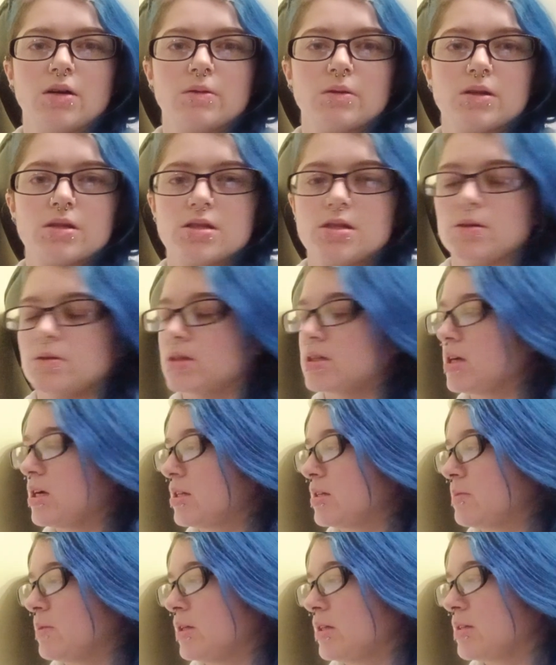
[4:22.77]
which you
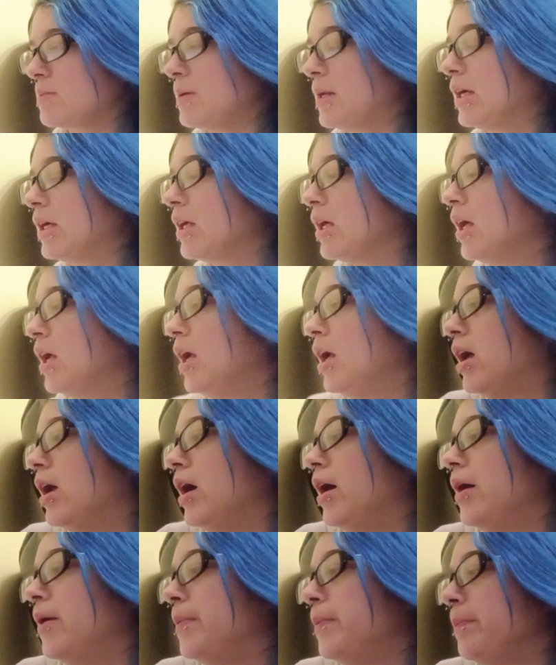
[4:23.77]
adjust when you're spinning.
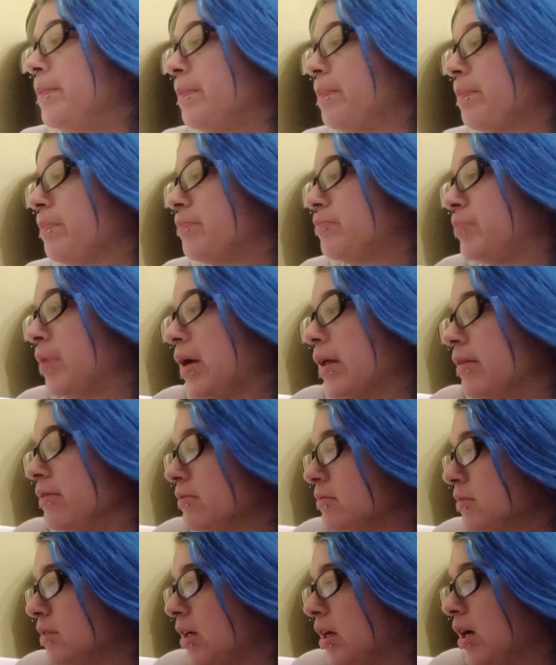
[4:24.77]
But
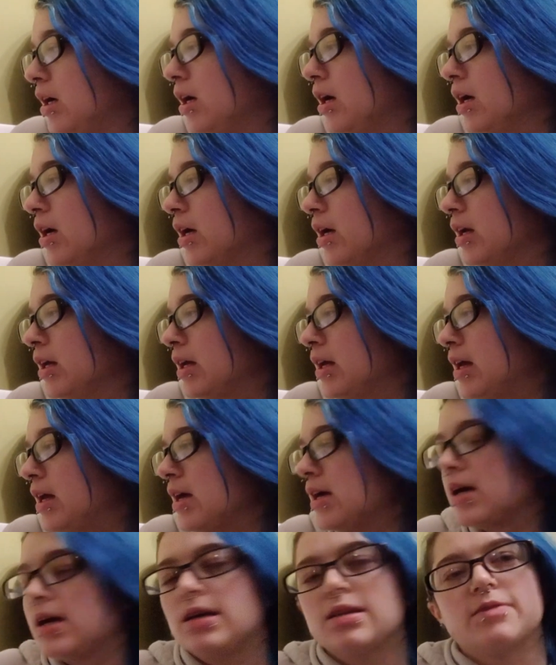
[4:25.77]

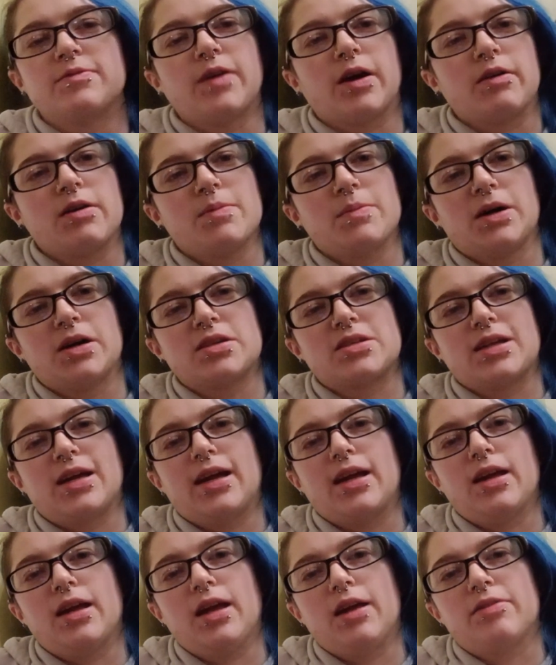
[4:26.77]
it is very much
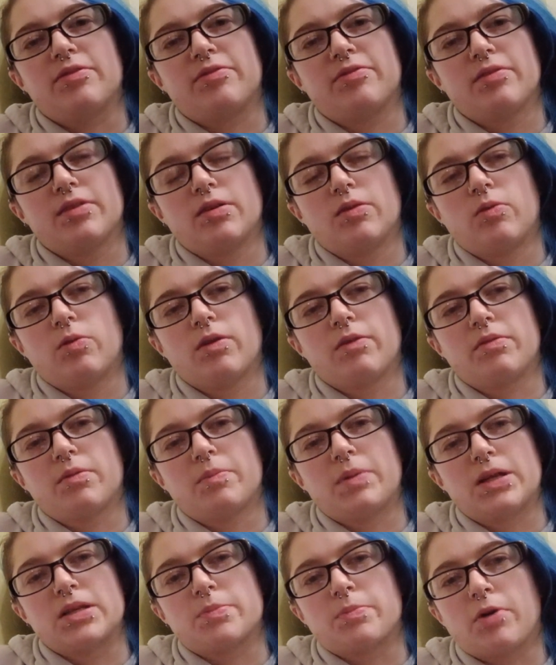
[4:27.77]
if all of the
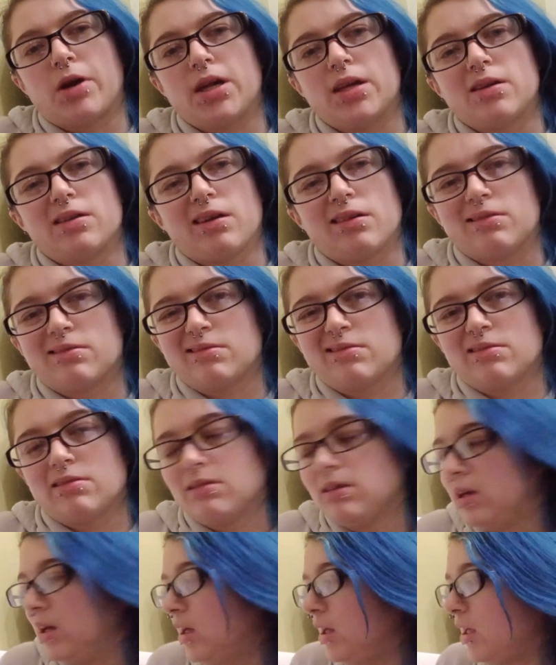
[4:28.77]
bits break,
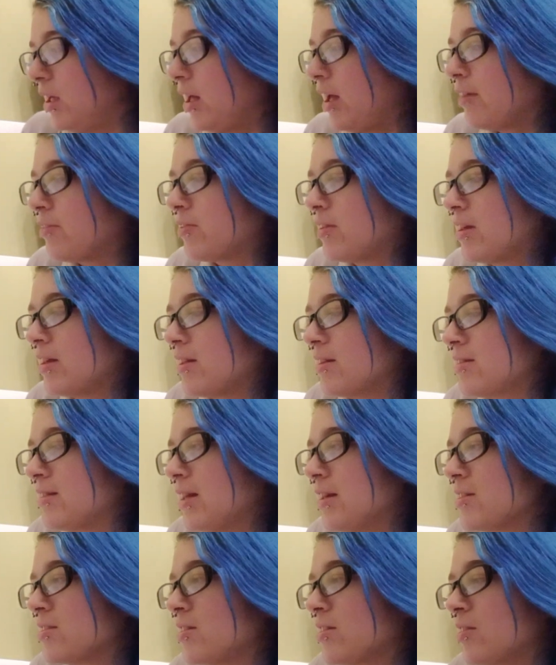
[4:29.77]
if the
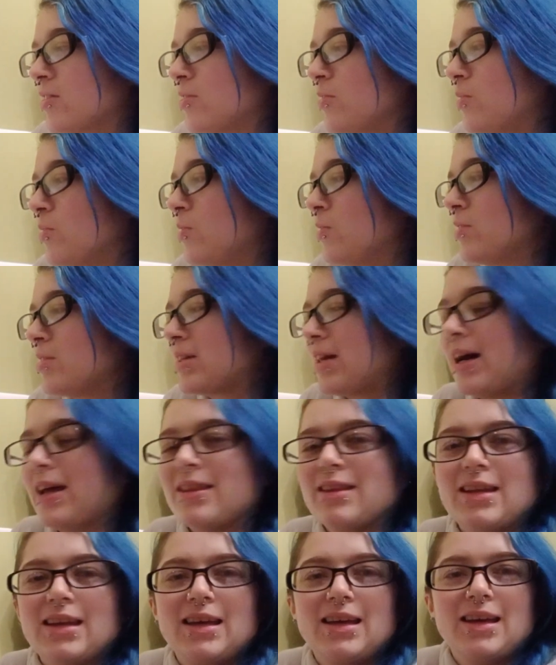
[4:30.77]
tension cord
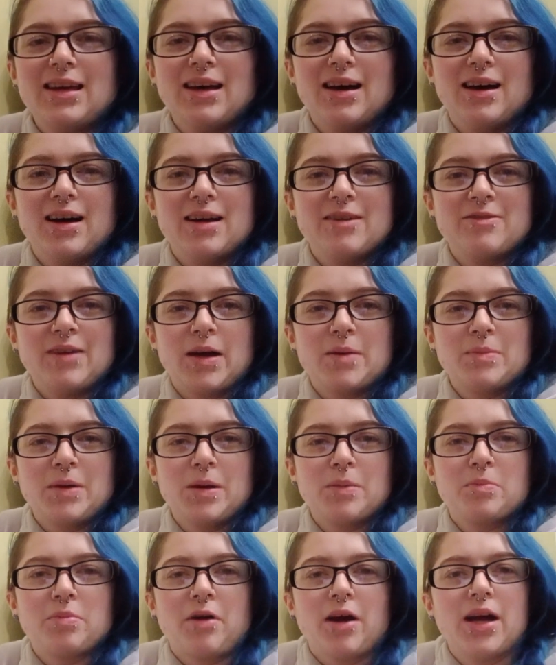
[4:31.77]
and the fan
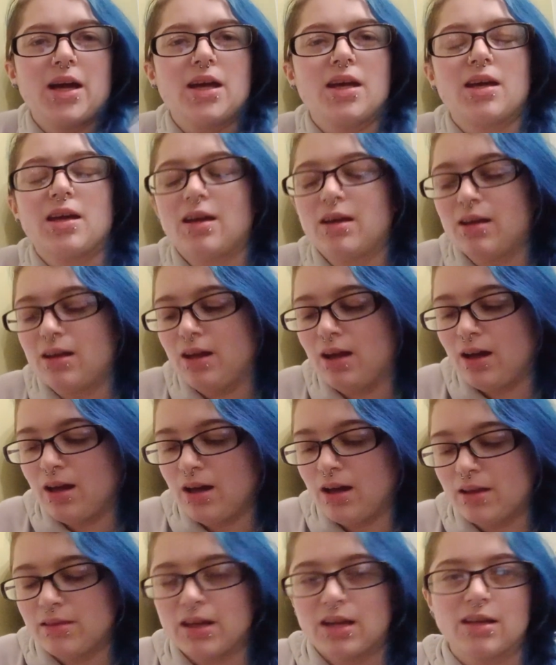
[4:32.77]
belt break,
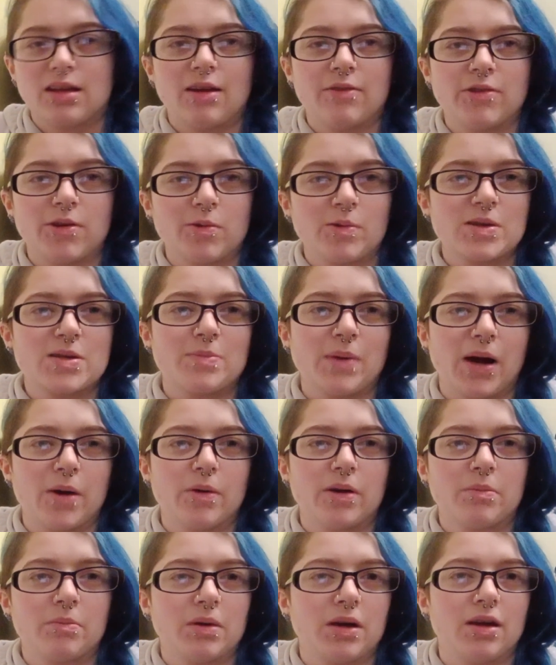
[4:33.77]
they give you a spare
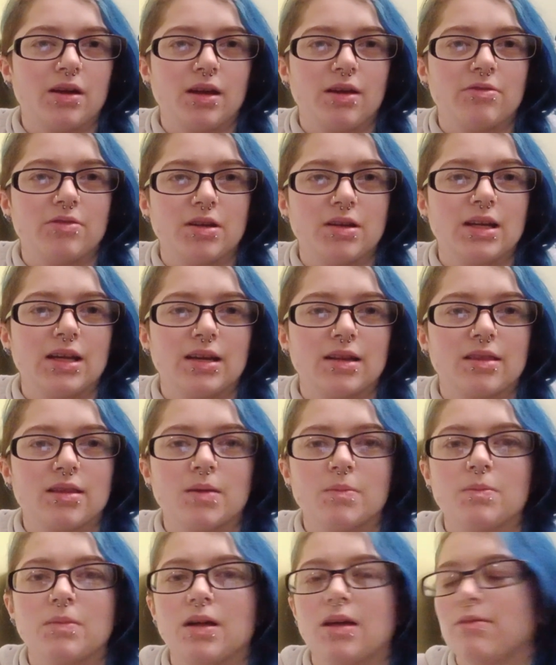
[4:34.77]
one, but if you needed
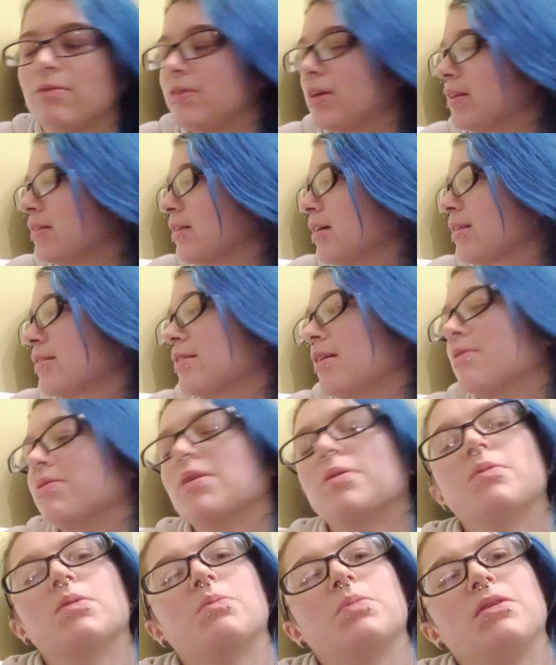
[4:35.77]
them, it feels like stuff
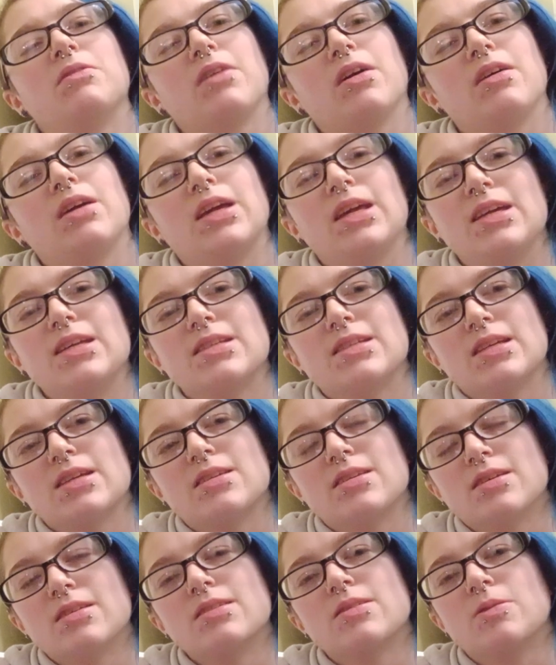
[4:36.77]
that would be very easy
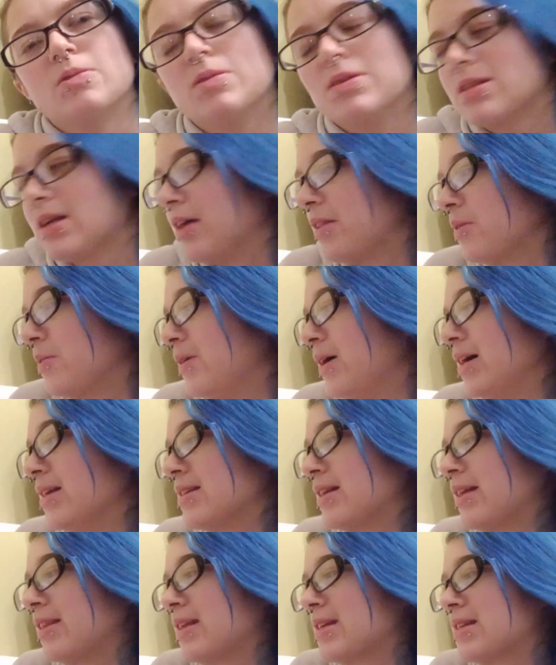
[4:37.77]
to source otherwise.
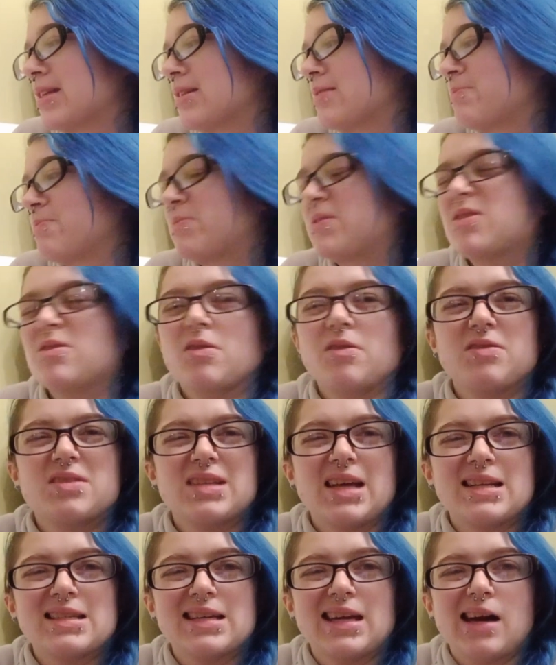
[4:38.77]
Like, this is sort of
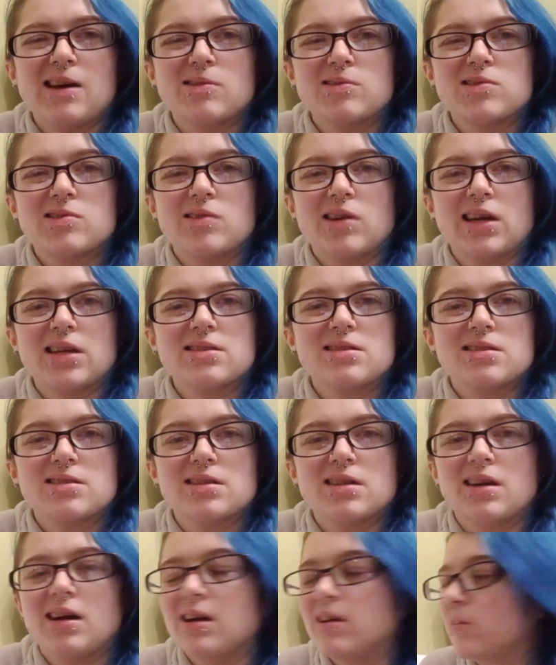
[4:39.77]
setting out string, it's just
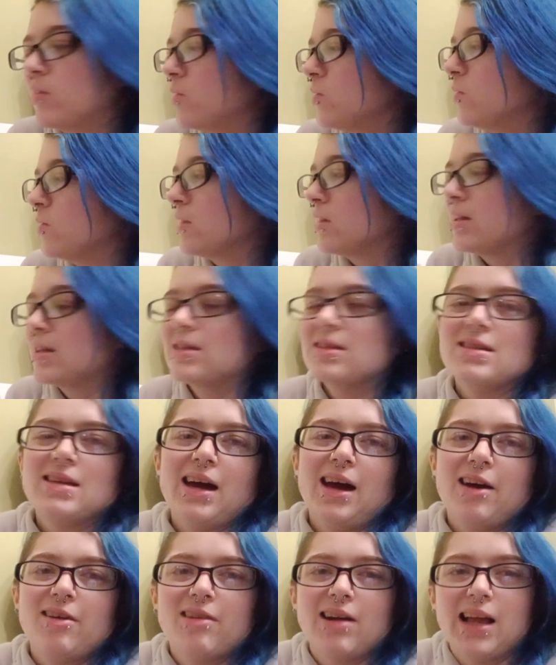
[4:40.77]
a nylon cord, and this is a
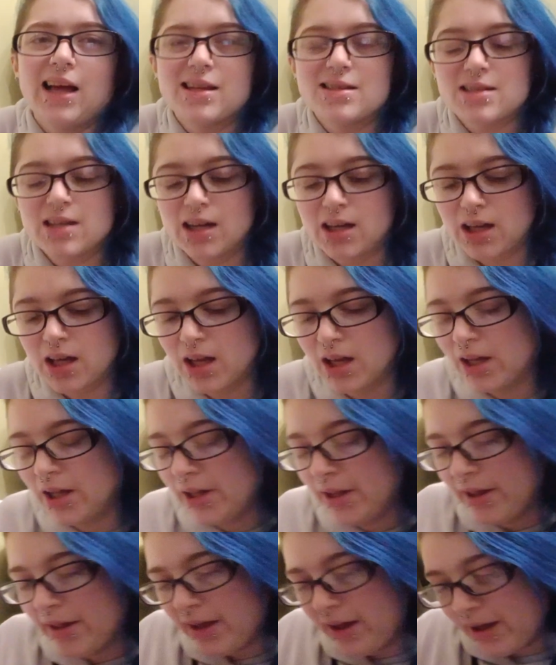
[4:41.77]
hair elastic.
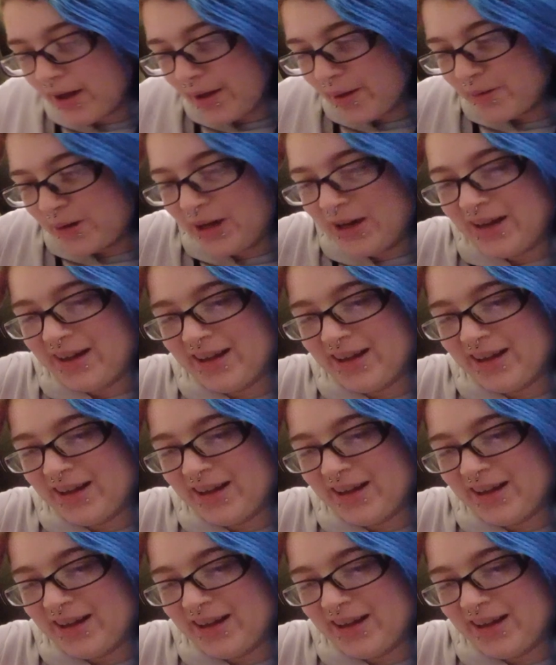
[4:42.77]
So